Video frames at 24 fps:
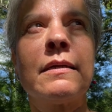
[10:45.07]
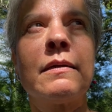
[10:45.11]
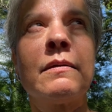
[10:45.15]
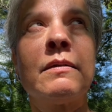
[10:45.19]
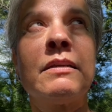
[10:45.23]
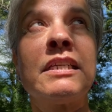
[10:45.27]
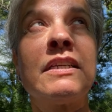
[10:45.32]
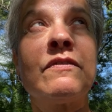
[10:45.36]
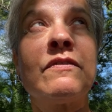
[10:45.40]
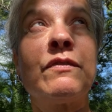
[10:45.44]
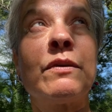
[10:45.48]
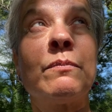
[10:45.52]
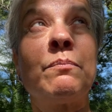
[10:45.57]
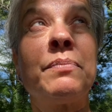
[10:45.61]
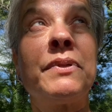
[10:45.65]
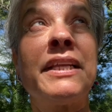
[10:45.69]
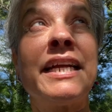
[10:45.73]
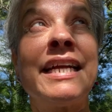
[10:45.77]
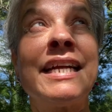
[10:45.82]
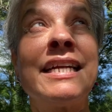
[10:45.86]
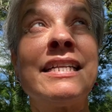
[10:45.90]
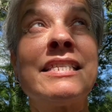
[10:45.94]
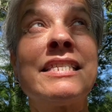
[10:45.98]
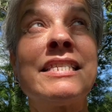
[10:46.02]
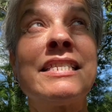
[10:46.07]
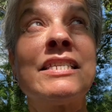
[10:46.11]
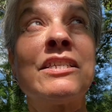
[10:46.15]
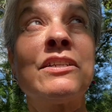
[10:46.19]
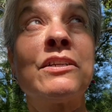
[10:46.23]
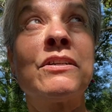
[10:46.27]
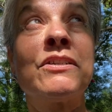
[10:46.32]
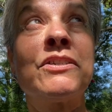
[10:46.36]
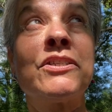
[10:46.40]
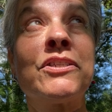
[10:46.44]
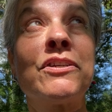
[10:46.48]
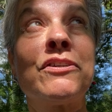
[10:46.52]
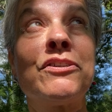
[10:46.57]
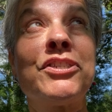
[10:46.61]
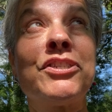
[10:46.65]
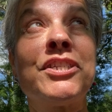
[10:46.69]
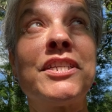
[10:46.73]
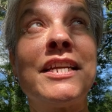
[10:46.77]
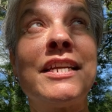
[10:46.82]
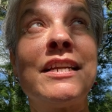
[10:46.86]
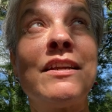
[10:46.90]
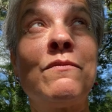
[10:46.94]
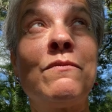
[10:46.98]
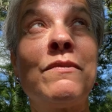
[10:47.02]
different plants that are
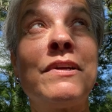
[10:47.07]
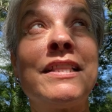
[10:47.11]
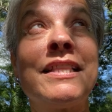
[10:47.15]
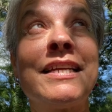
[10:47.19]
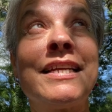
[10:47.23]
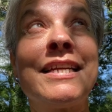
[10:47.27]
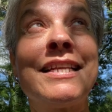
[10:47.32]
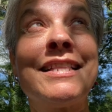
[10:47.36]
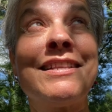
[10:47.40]
associated with it.